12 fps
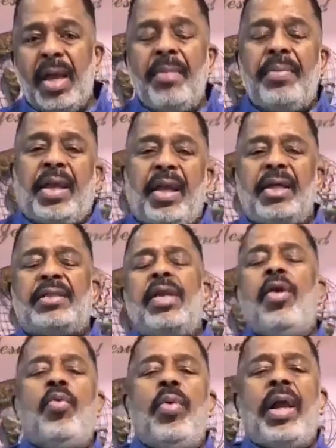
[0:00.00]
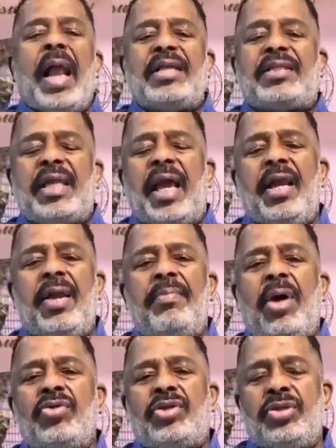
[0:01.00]
Because when I say an
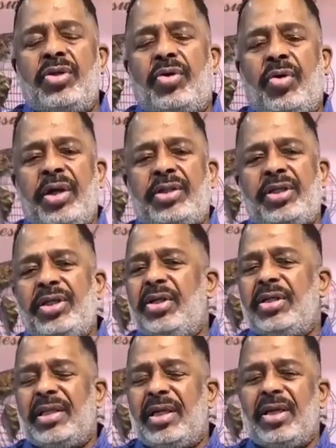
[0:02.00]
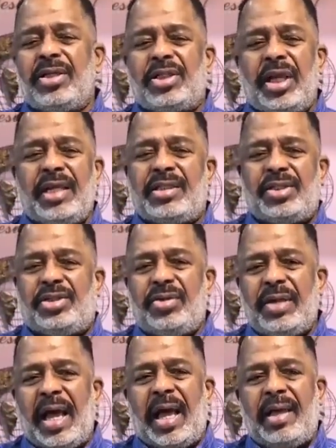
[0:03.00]
emotional Christian, there's a good chance that you're
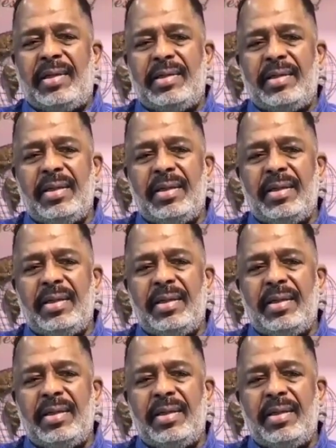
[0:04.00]
not.